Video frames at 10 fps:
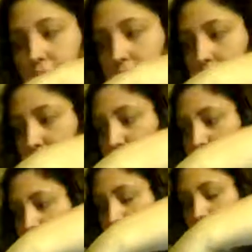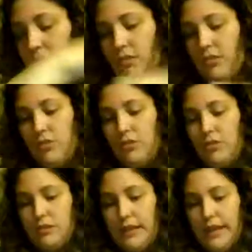that, I'm using
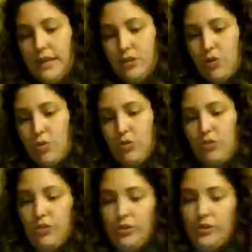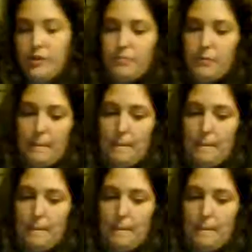light corn syrup.